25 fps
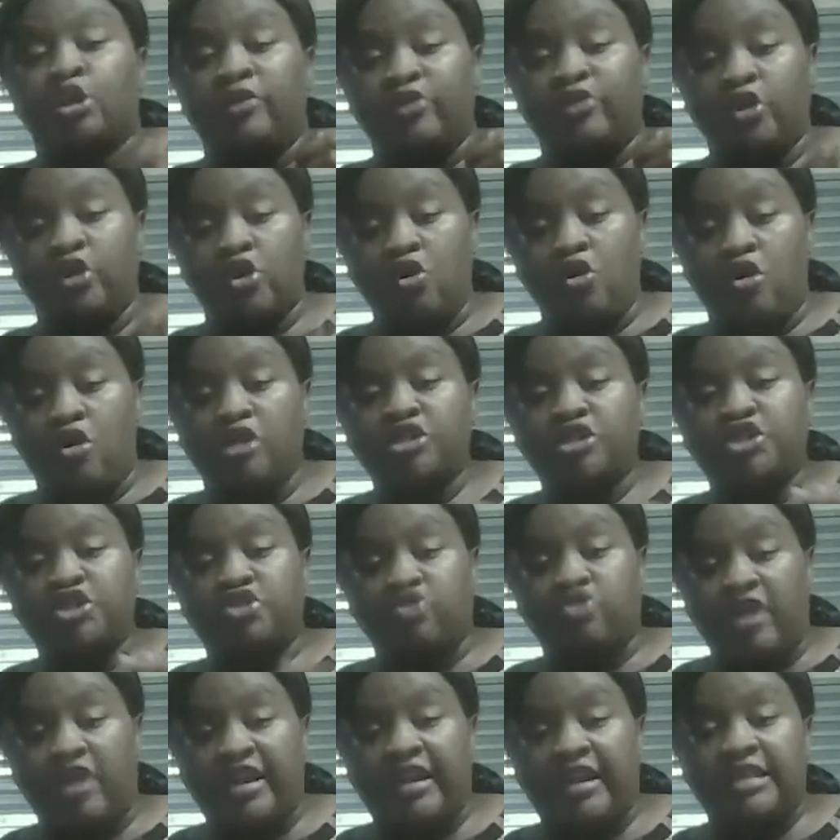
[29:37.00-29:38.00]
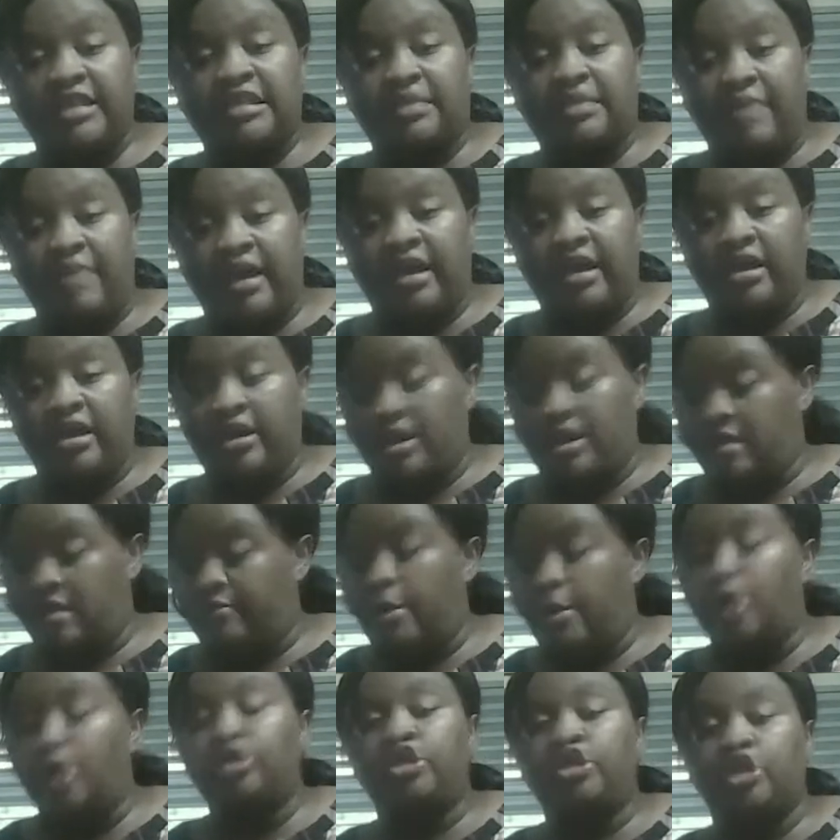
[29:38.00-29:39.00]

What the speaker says: if you're going straight into making gumbo,